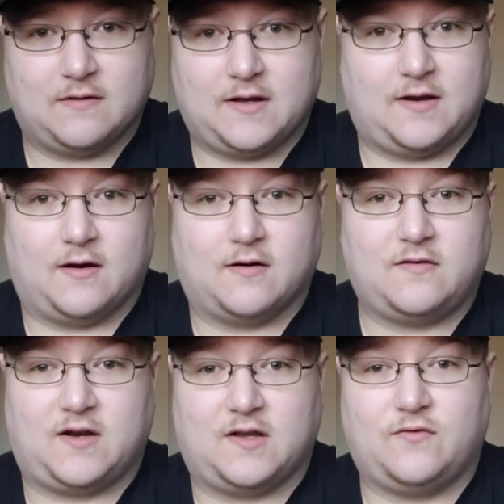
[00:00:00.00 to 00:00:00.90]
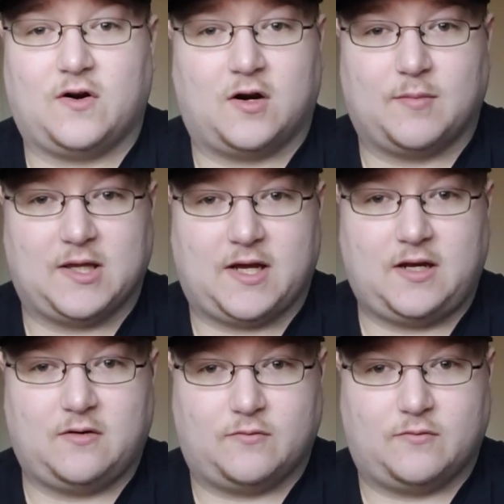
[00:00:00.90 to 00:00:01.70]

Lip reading: that AR stands for Armalite,